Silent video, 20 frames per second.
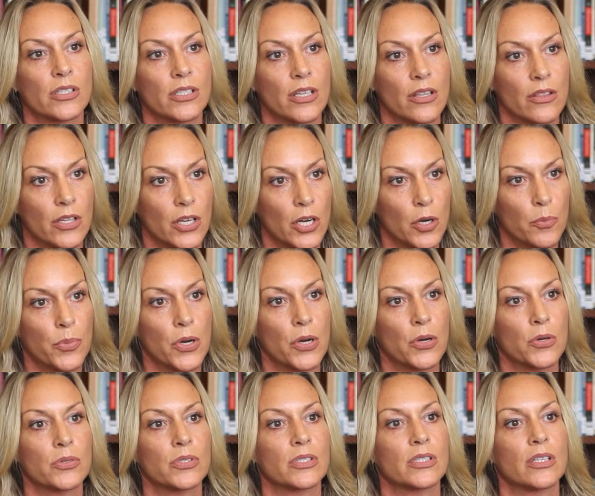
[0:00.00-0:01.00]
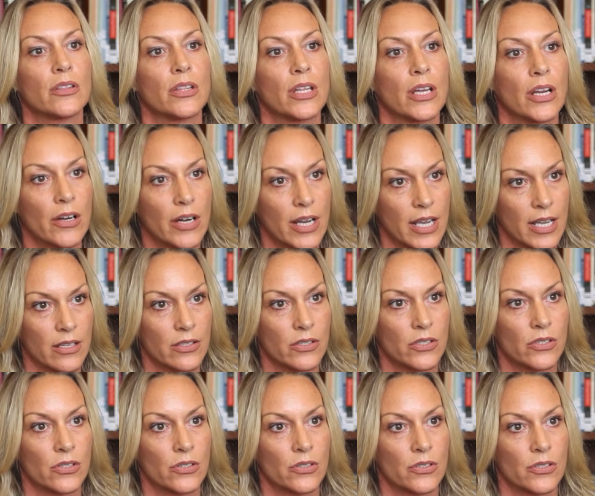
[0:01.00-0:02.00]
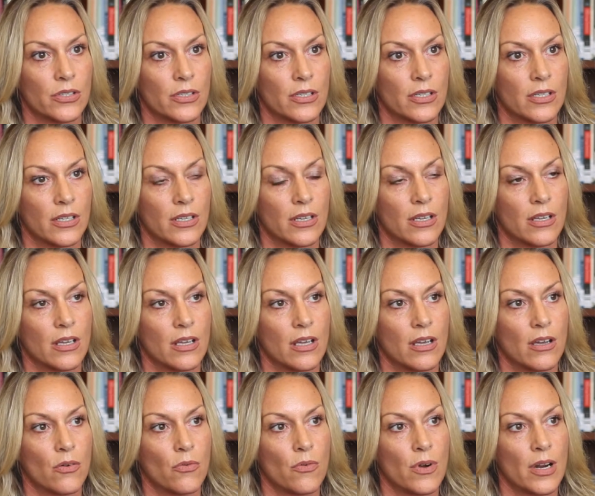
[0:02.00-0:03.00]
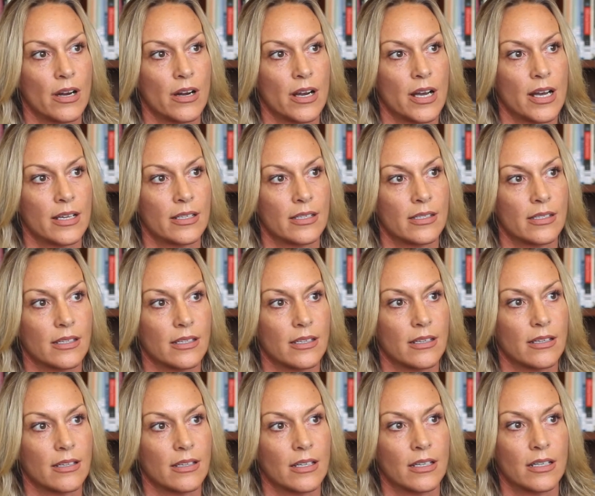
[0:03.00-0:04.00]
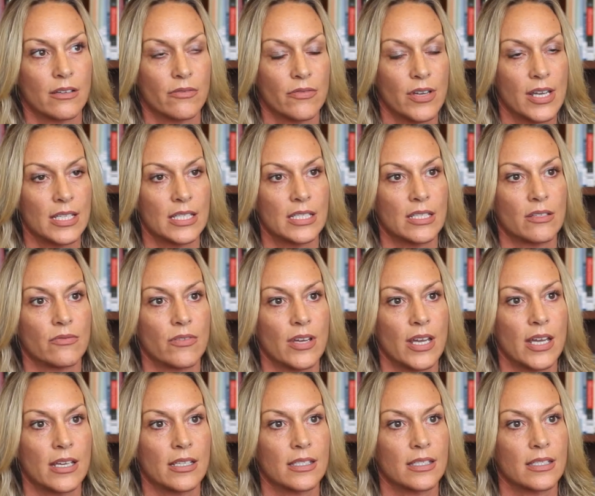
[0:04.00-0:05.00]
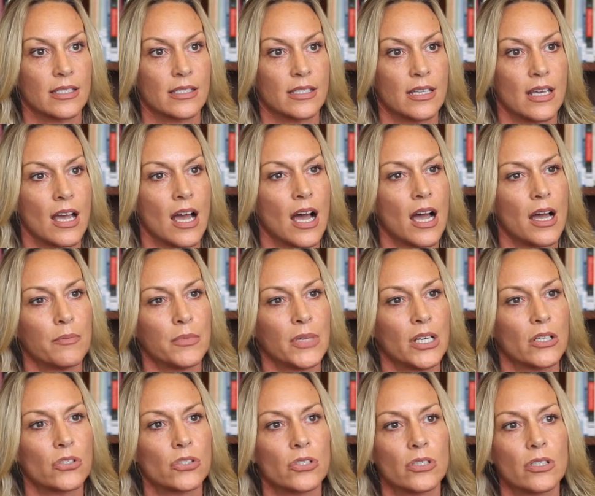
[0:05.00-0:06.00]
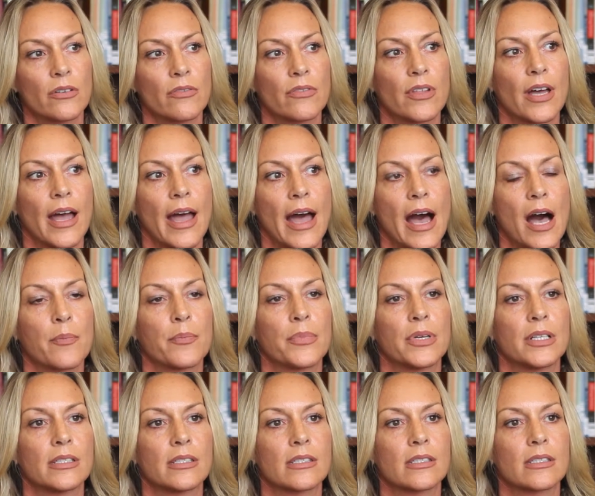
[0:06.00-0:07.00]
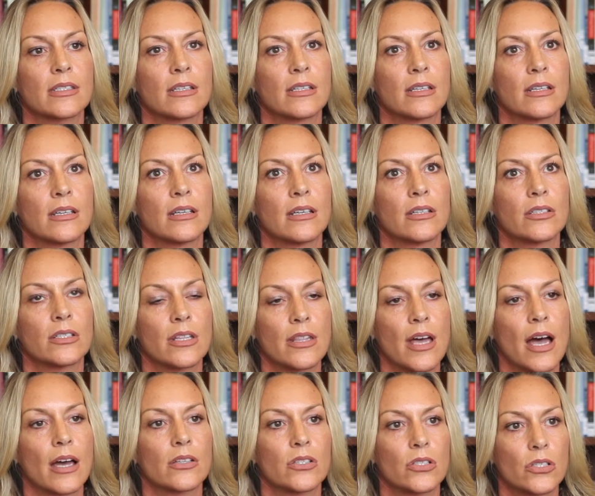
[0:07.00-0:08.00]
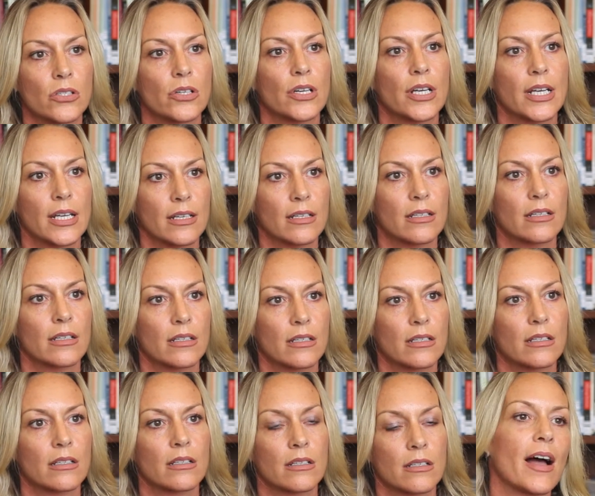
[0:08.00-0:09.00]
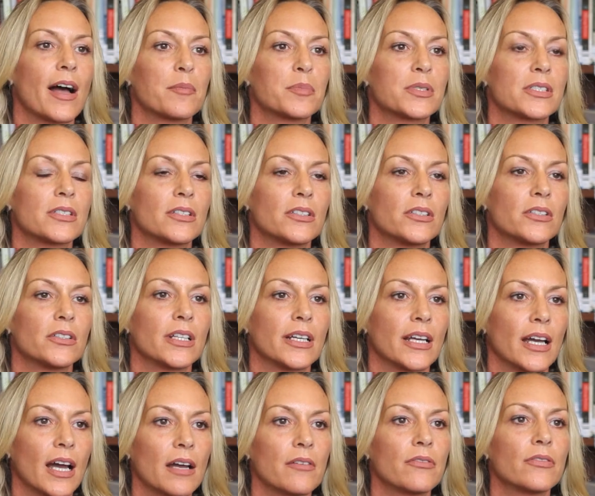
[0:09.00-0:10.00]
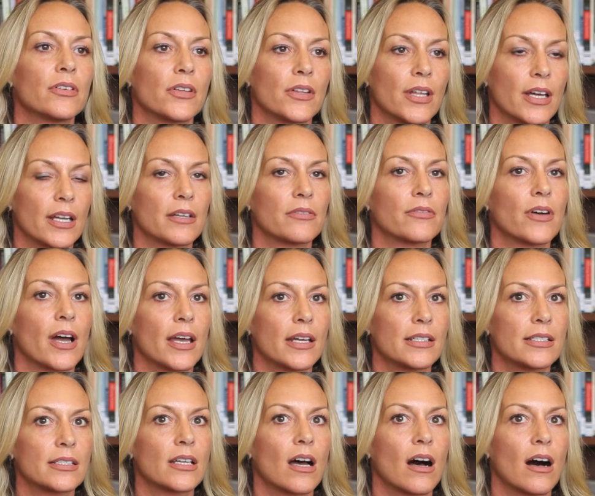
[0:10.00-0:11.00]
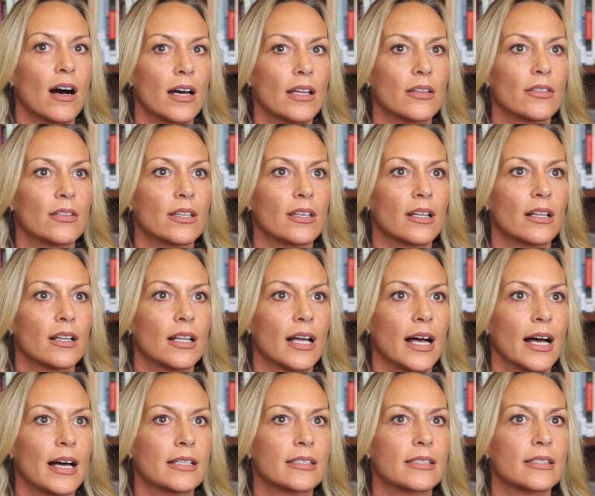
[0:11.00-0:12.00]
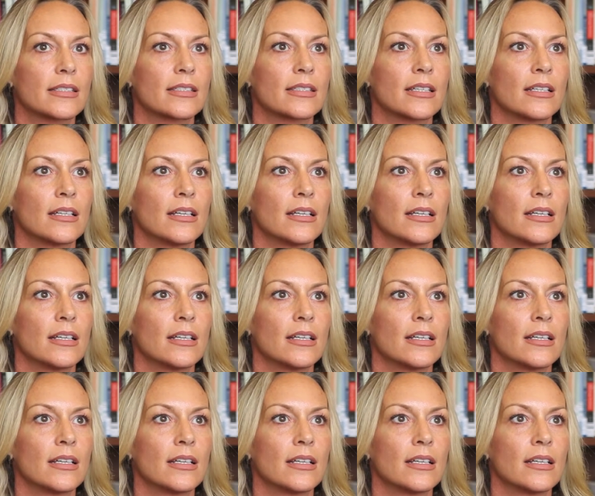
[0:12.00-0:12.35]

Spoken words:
and their posts and their answers. Whereas in a face-to-face, I'm not sure if that happens to that degree. Absolutely. I feel that if I taught the class